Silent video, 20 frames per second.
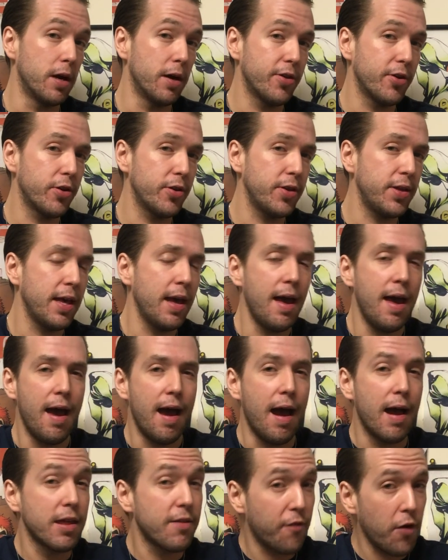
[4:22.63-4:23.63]
others.
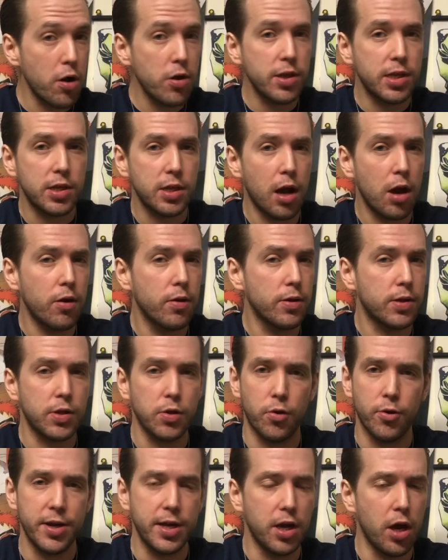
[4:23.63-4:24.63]
As far as
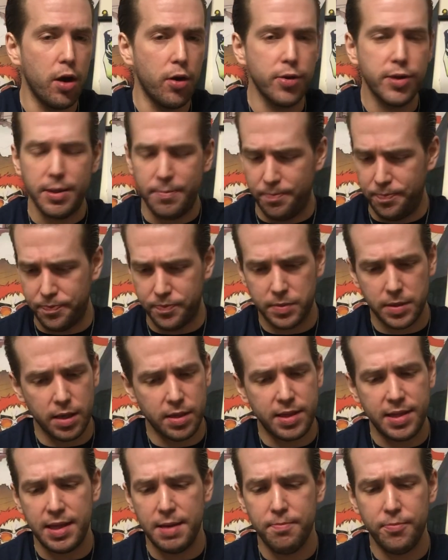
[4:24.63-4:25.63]
story goes,
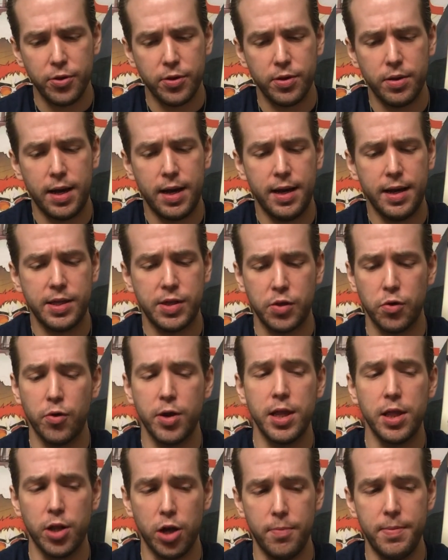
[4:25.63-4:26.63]
simple
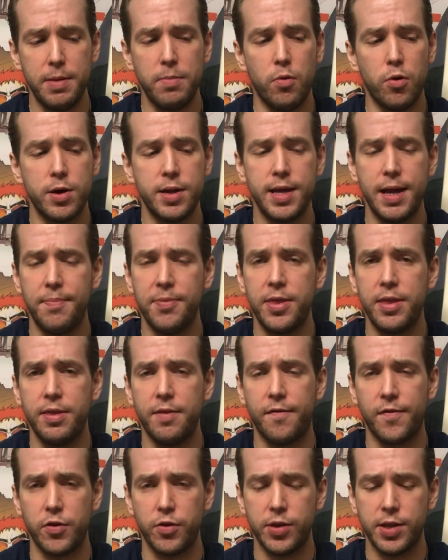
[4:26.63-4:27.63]
story, a little bit more in depth than the
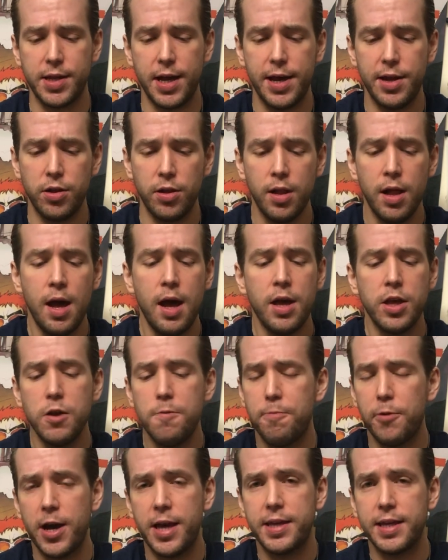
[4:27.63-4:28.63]
first title.
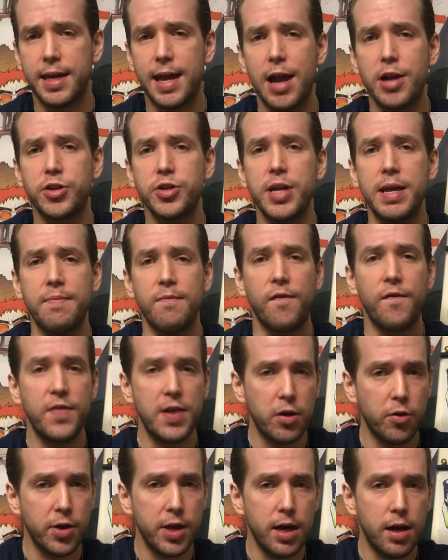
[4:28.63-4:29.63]
You play as a character named
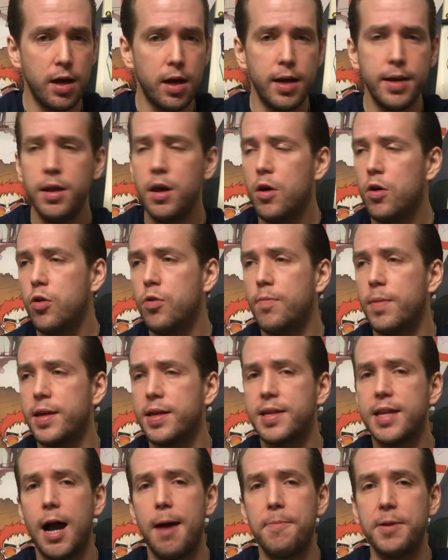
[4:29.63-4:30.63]
Firion, who
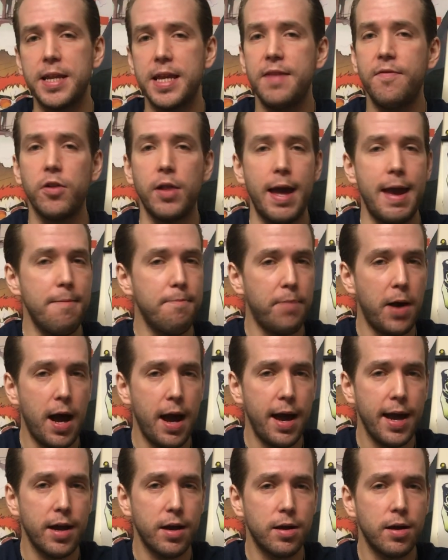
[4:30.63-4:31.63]
must stop an evil
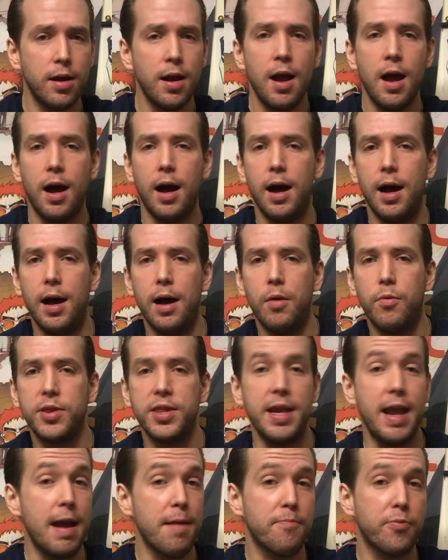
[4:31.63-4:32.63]
empire with
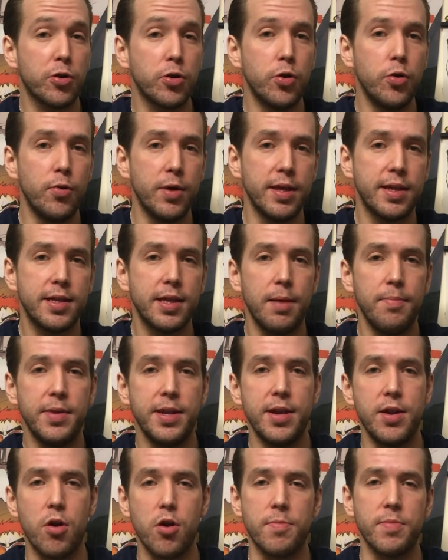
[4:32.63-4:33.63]
an emperor who has
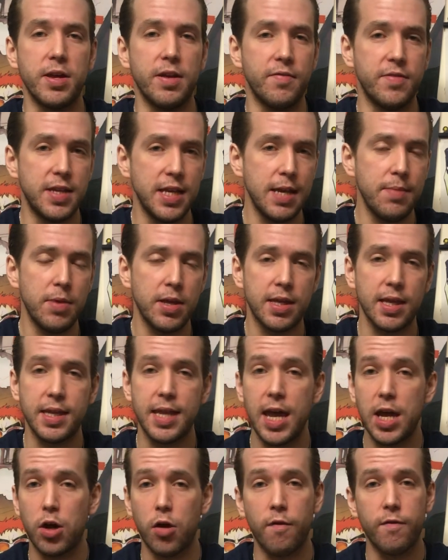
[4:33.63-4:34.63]
summoned an army of demons to
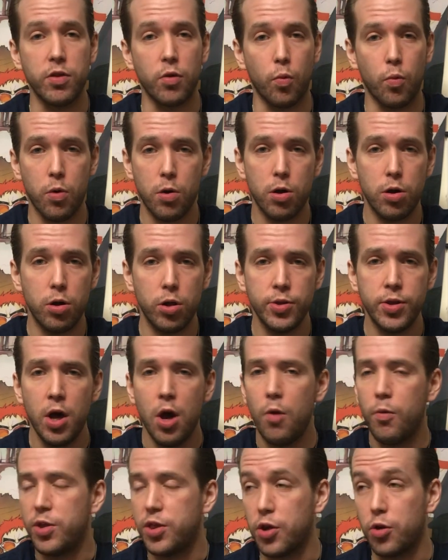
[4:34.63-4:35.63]
take over the world
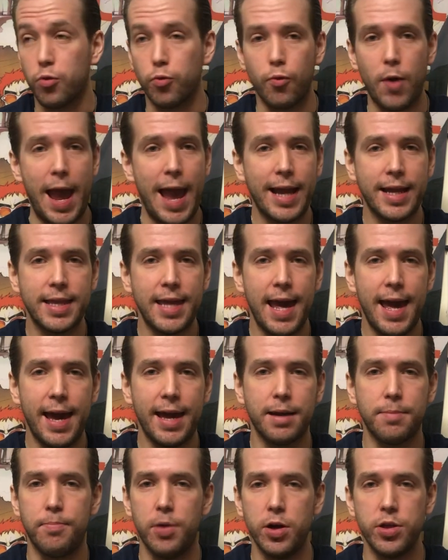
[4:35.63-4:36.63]
with your
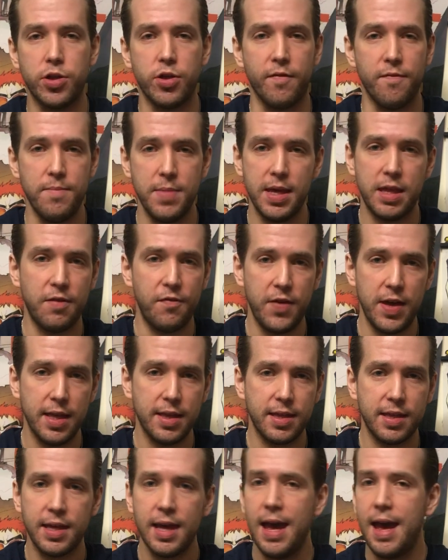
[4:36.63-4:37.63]
ragtag bunch of
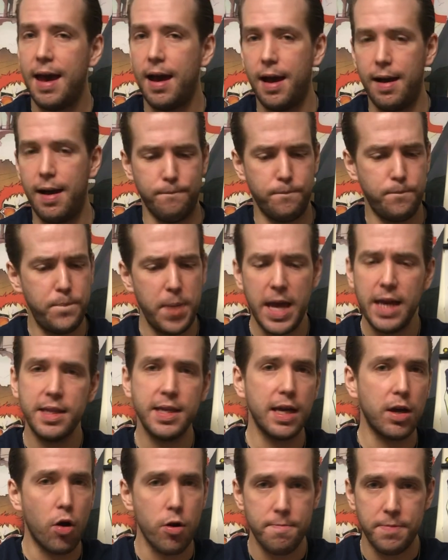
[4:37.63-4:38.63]
misfits.
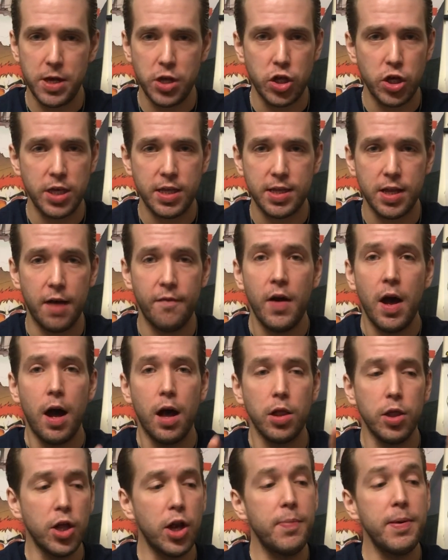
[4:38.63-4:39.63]
Basic RPG stuff,
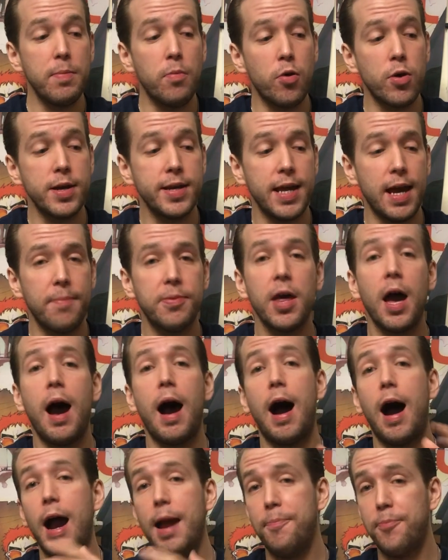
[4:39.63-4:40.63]
a little bit more in depth.
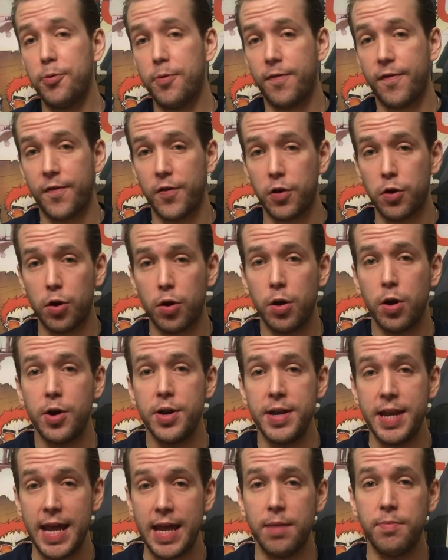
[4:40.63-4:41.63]
I prefer
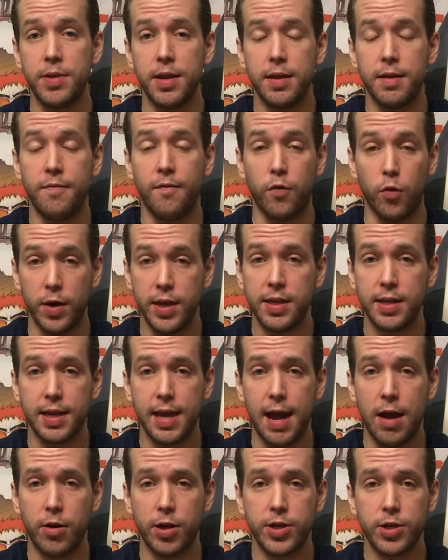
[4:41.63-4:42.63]
named and voiced
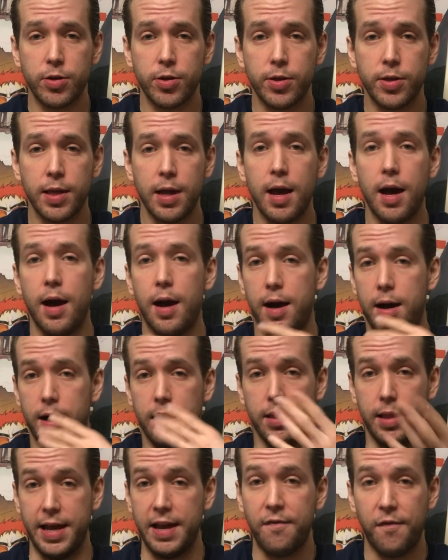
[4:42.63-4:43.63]
characters
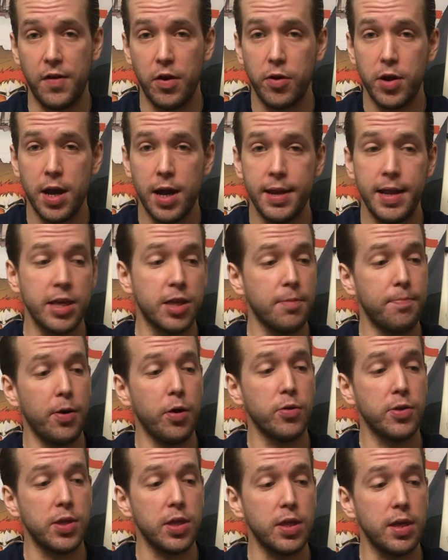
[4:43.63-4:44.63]
like Firion as
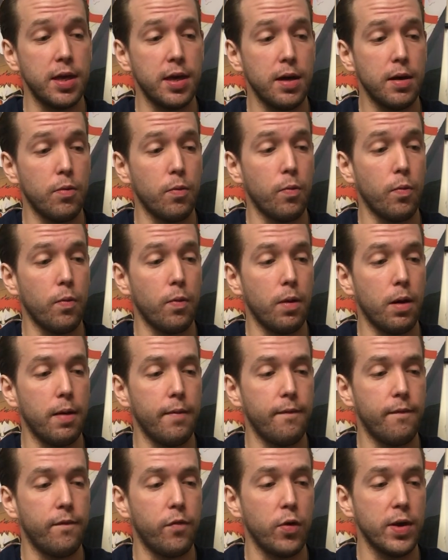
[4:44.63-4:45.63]
opposed to the
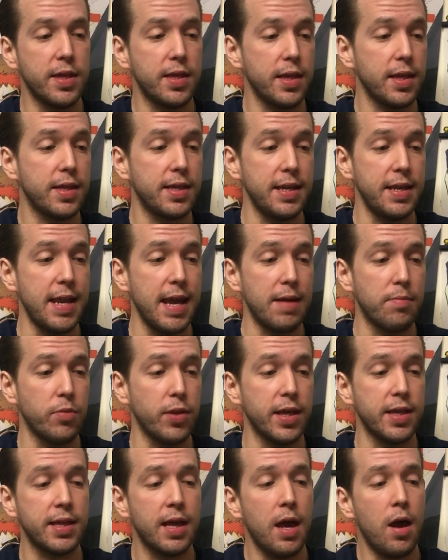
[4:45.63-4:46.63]
voiceless and
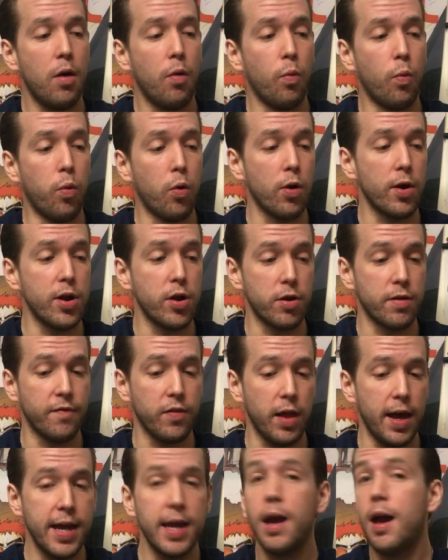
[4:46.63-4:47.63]
nameless Warrior of
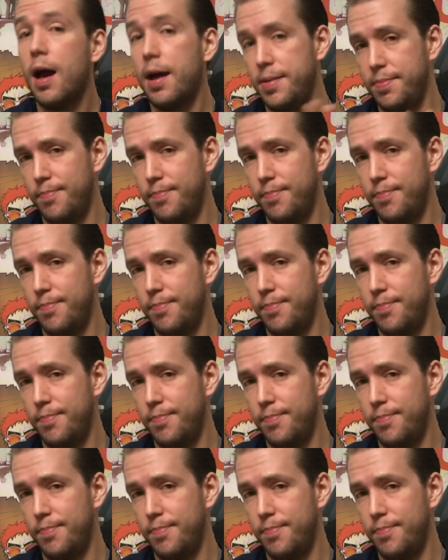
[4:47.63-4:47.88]
Light.